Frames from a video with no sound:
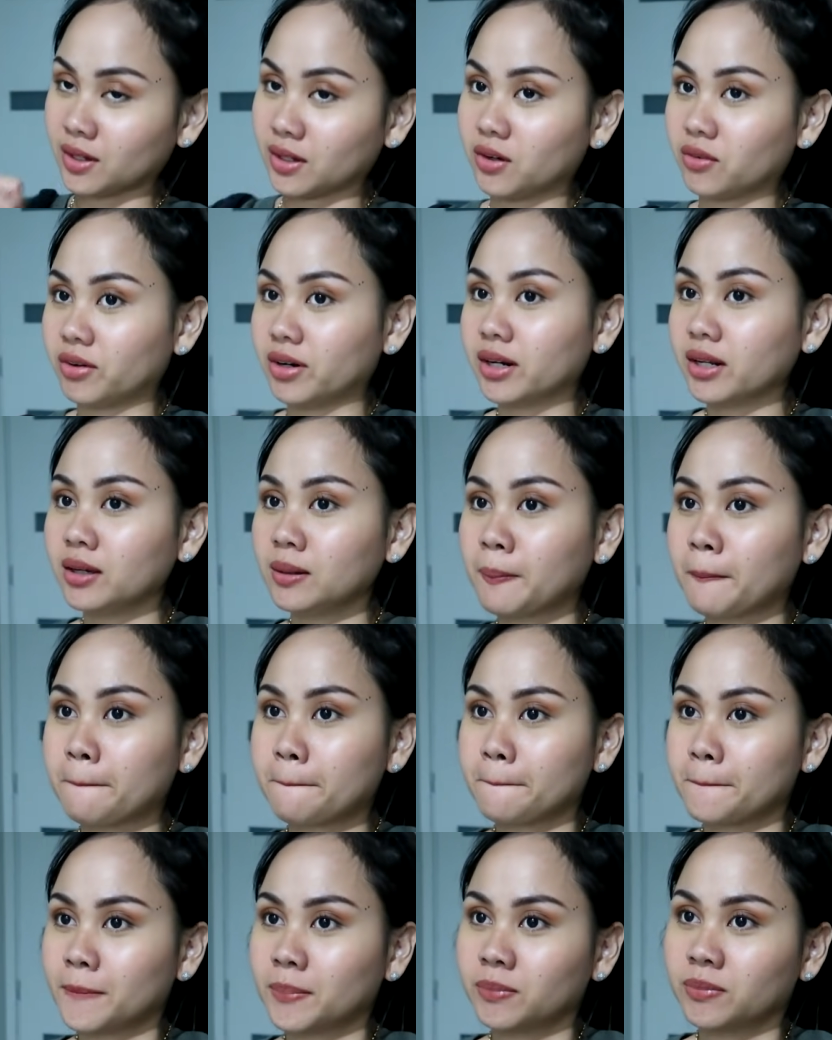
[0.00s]
You ready?
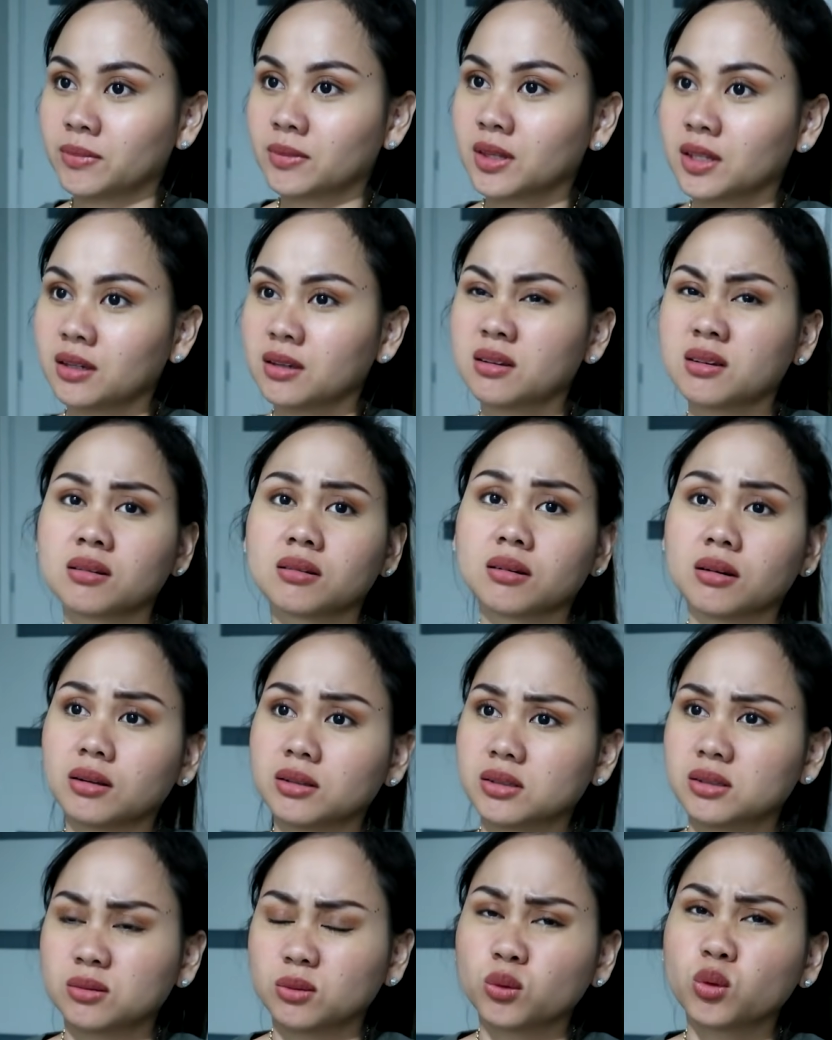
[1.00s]

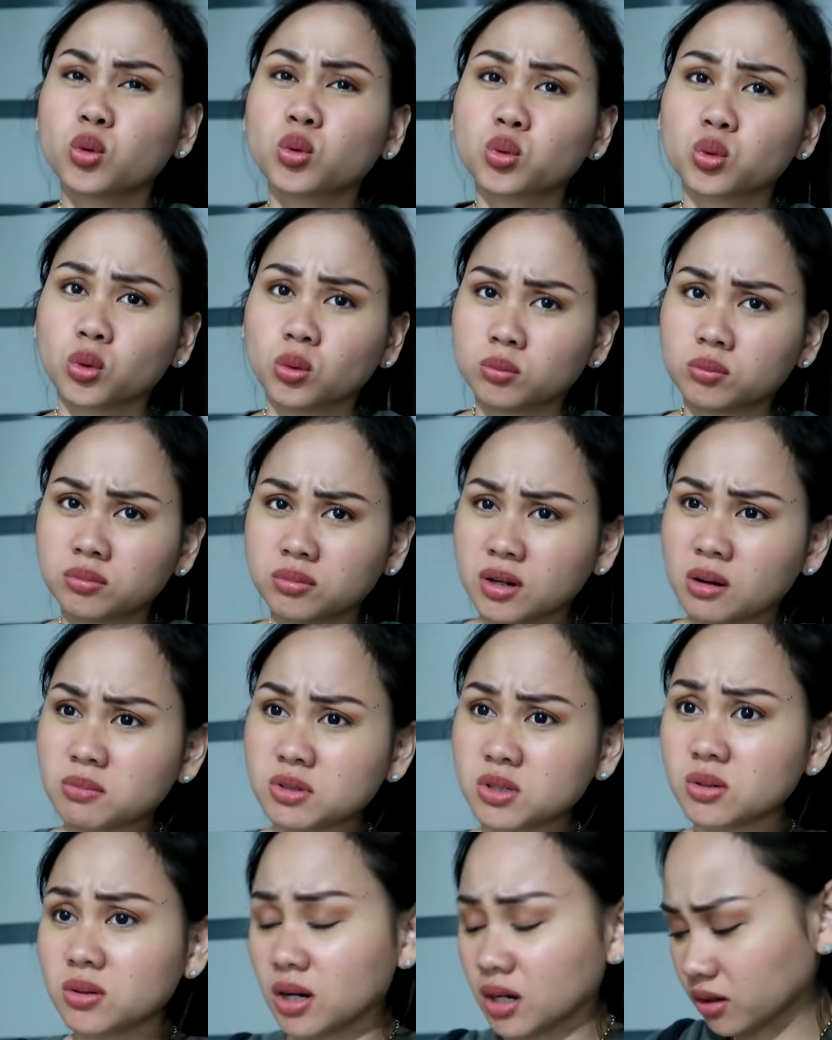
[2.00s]
Guys, gutom.
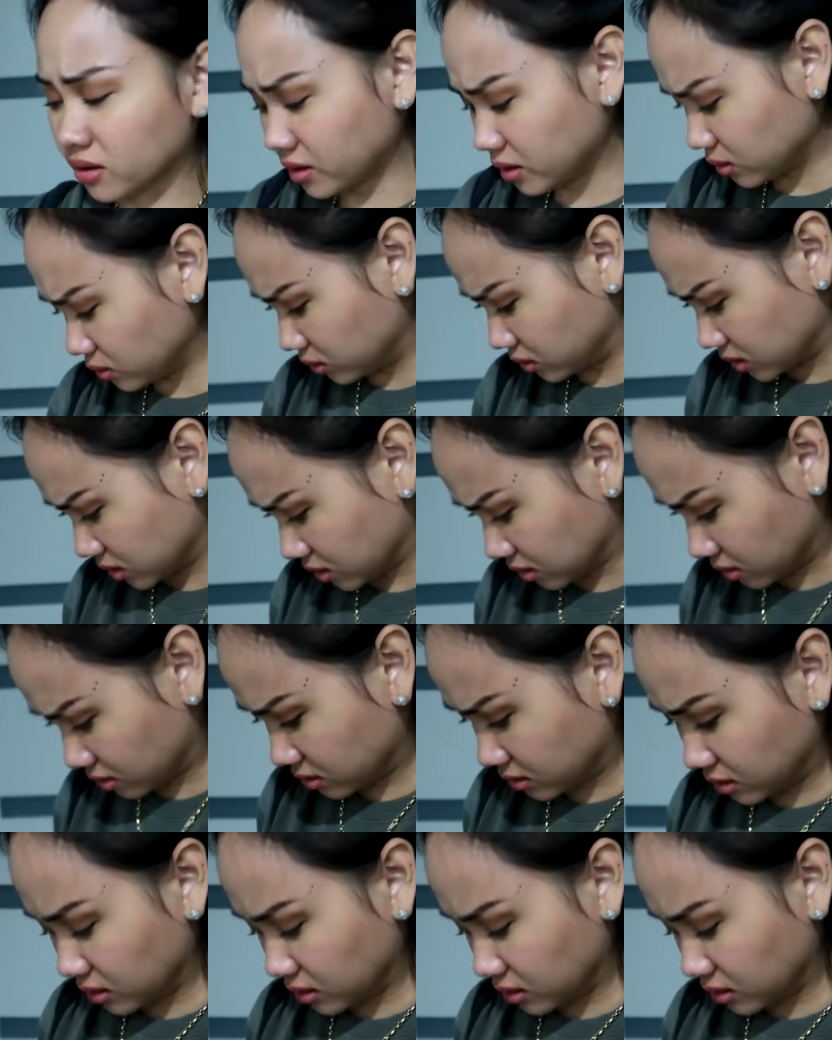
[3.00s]
I'm so hungry, Lisa.